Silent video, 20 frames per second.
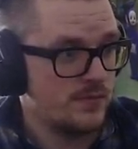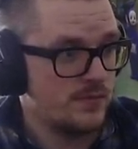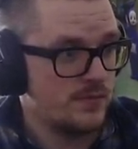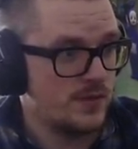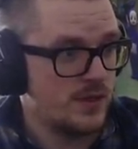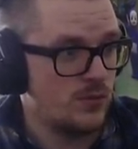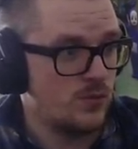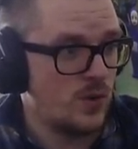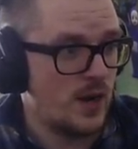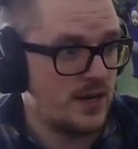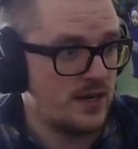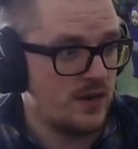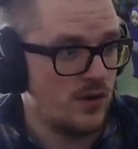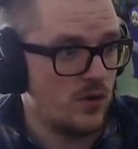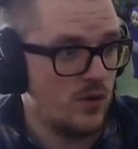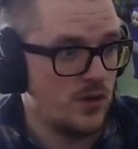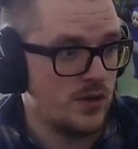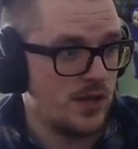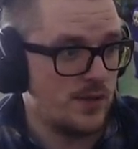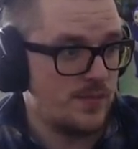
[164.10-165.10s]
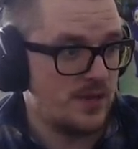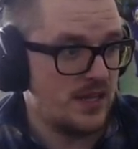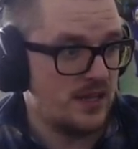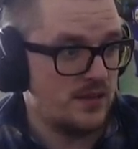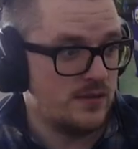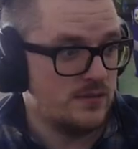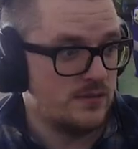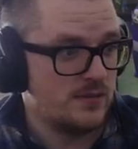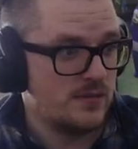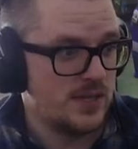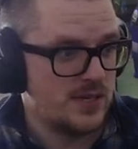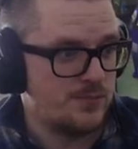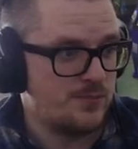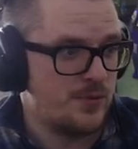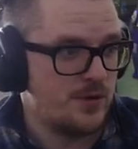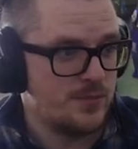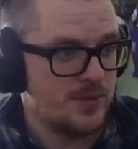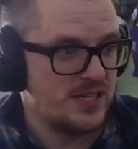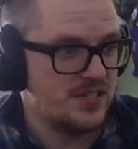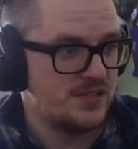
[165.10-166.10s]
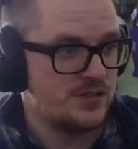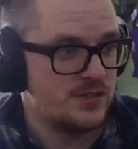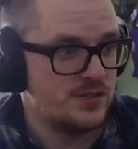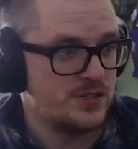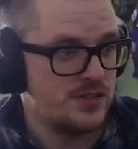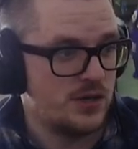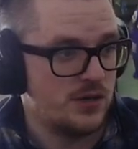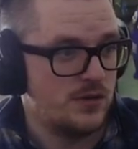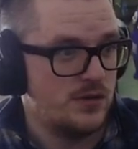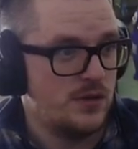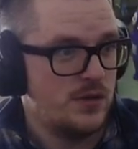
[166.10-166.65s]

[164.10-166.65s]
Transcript: and one gold. I mean, like pretty much. So